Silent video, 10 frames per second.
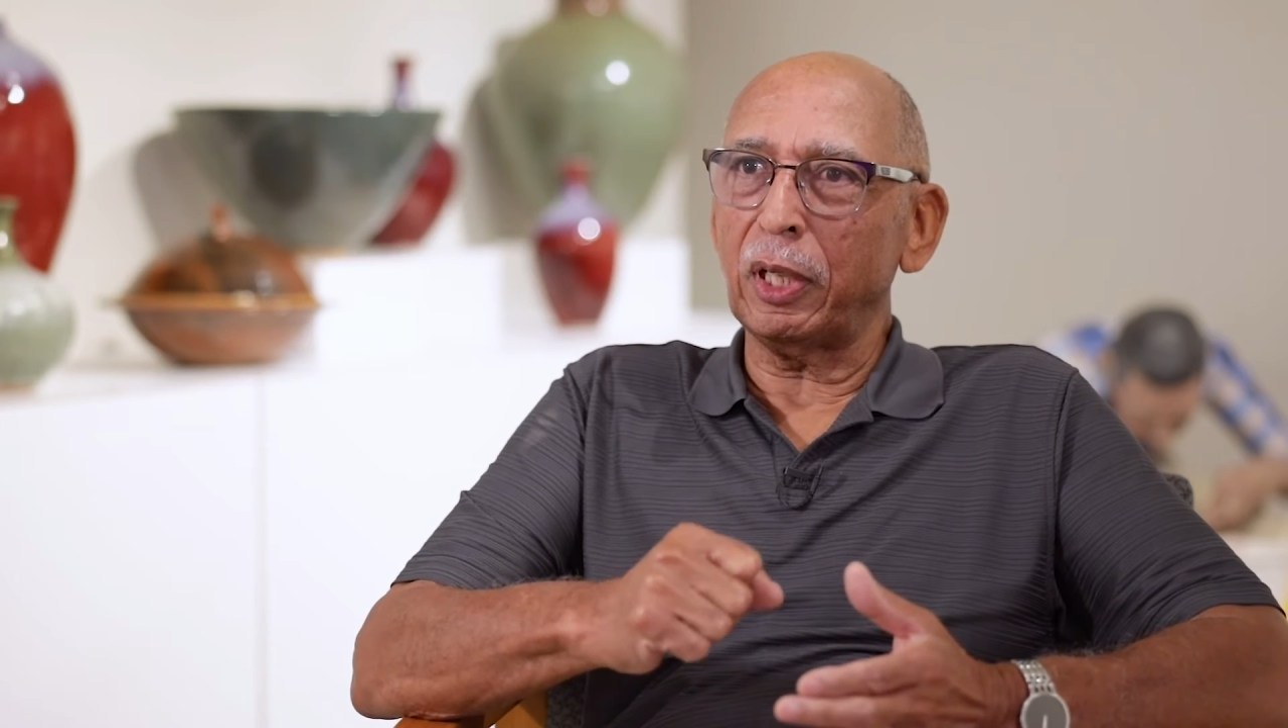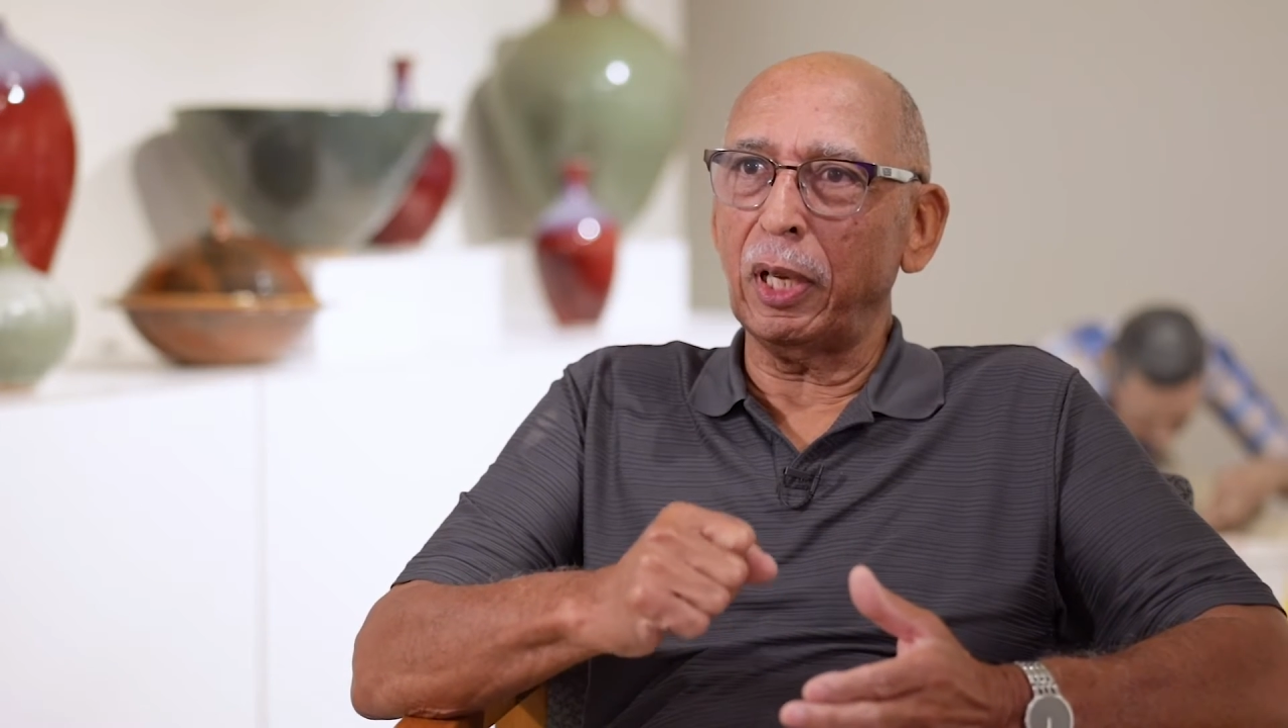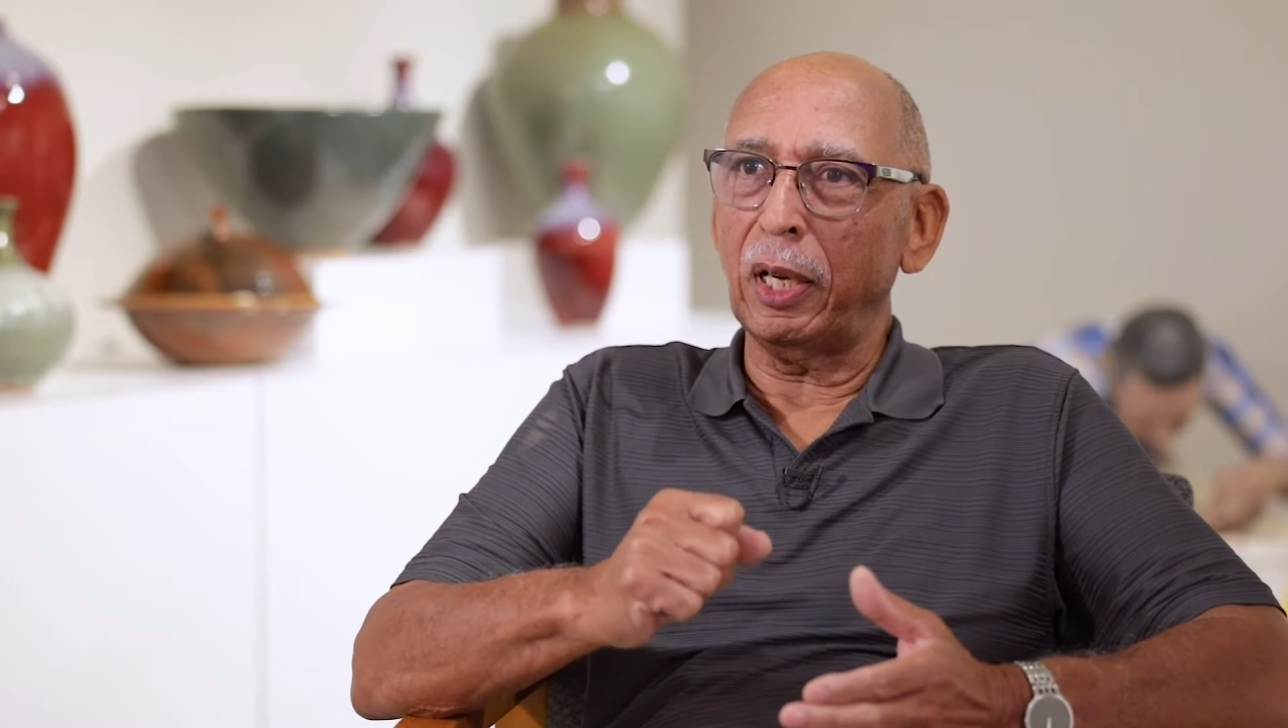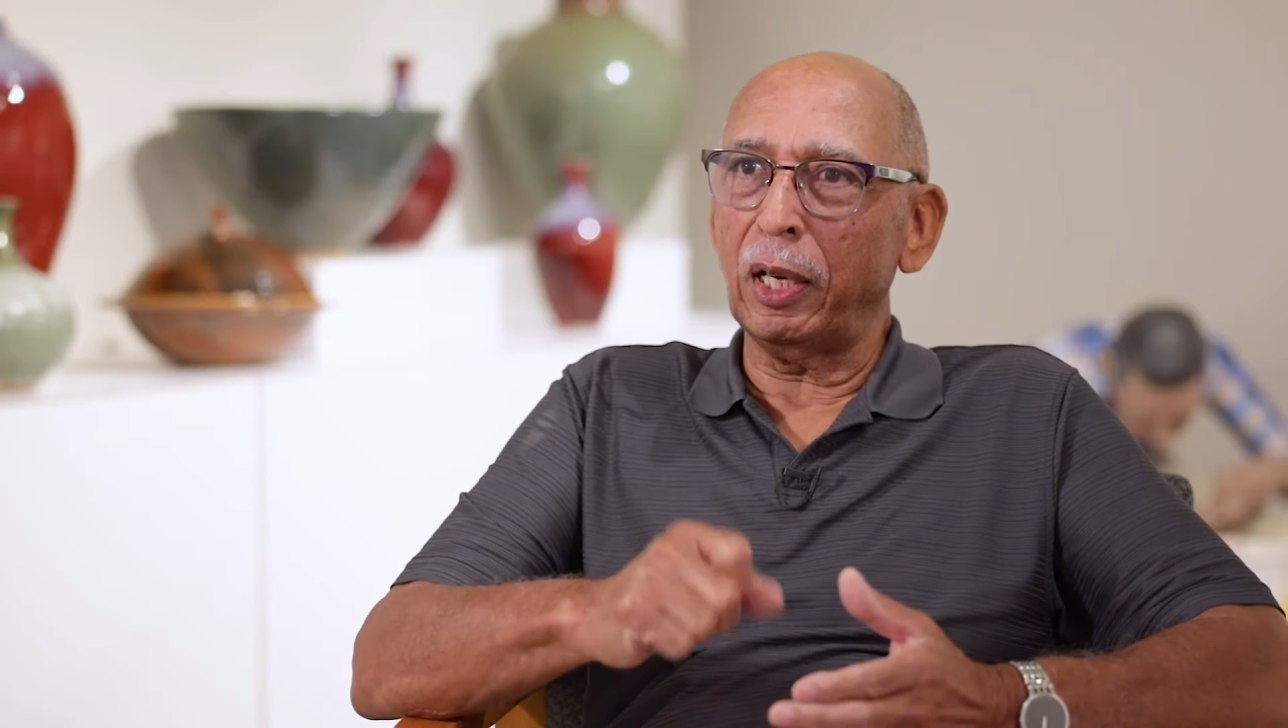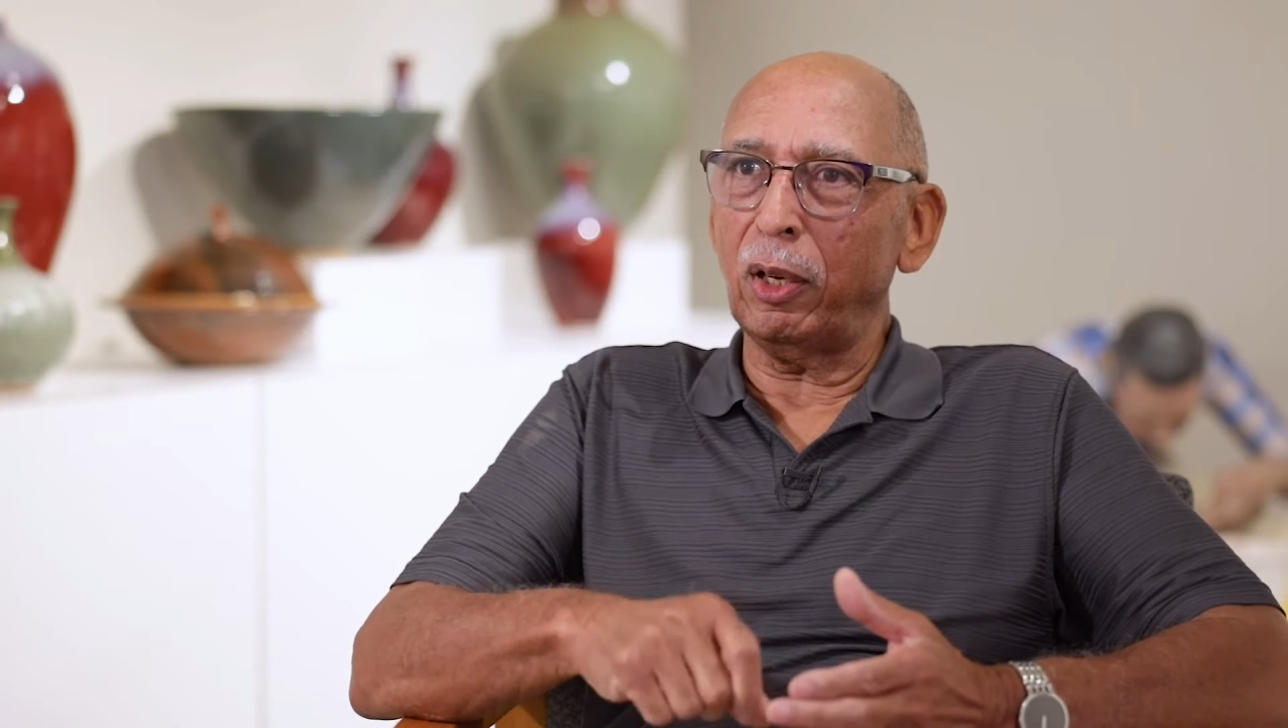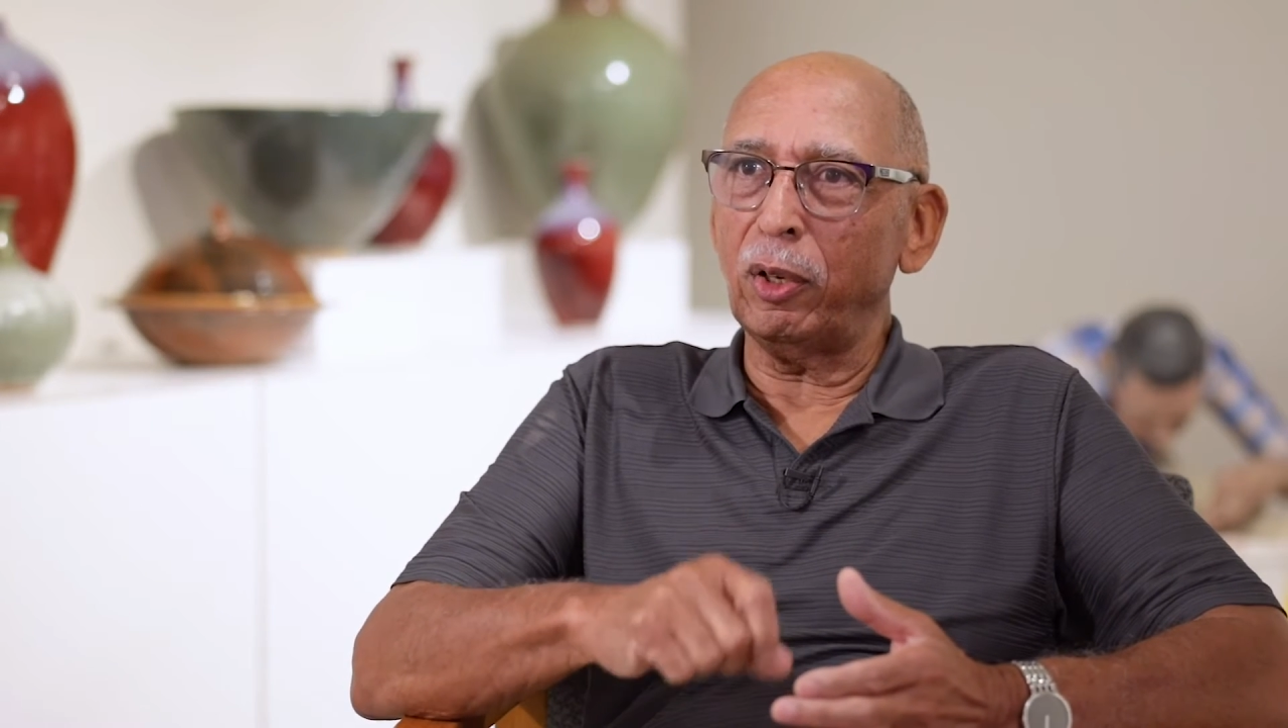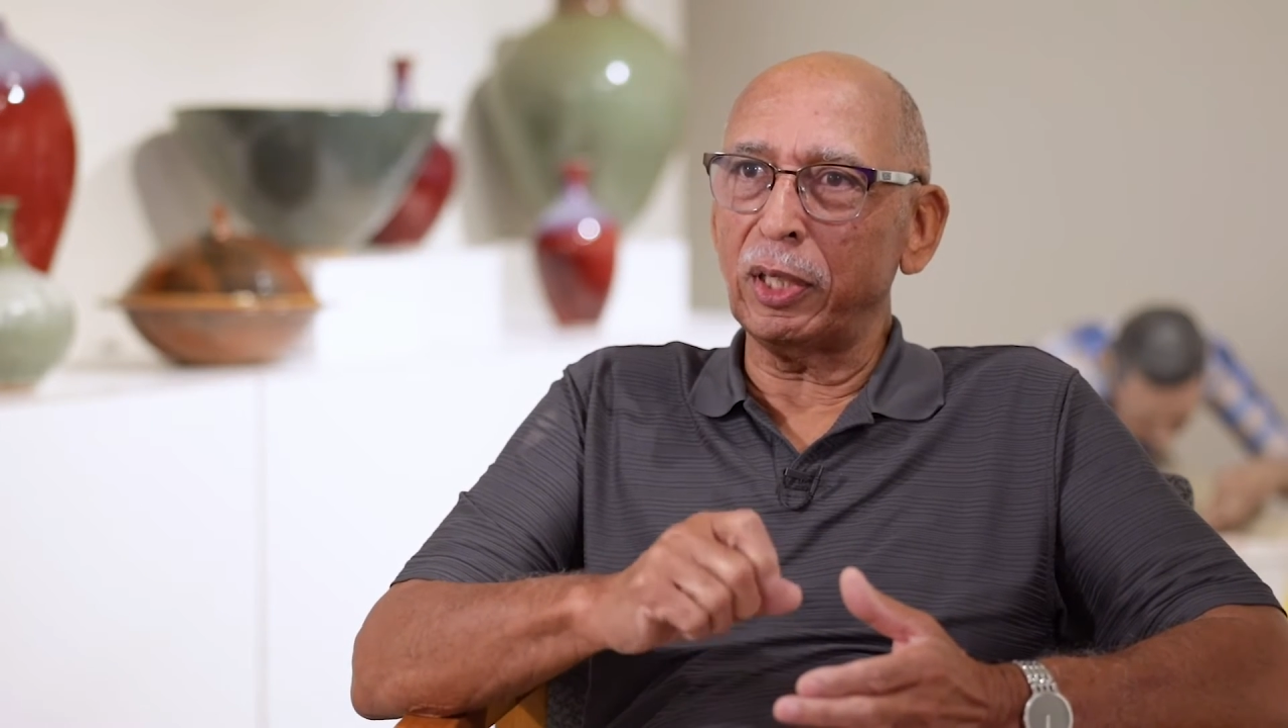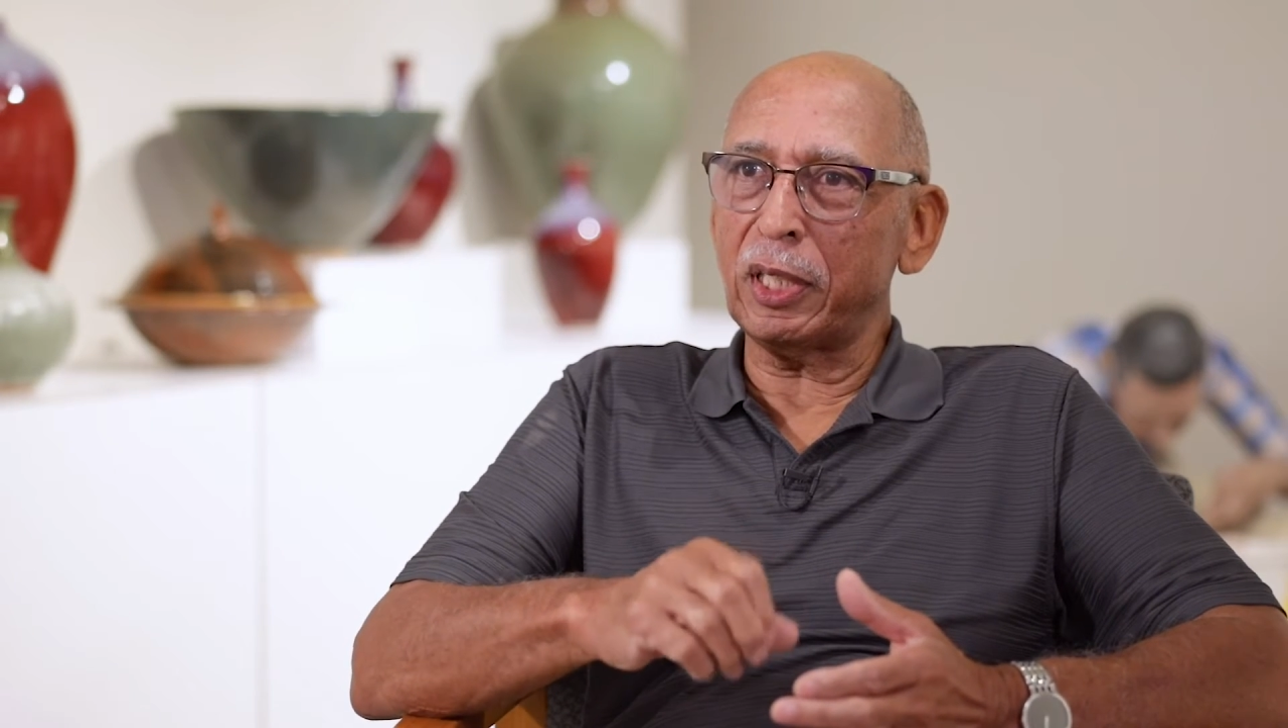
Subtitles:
on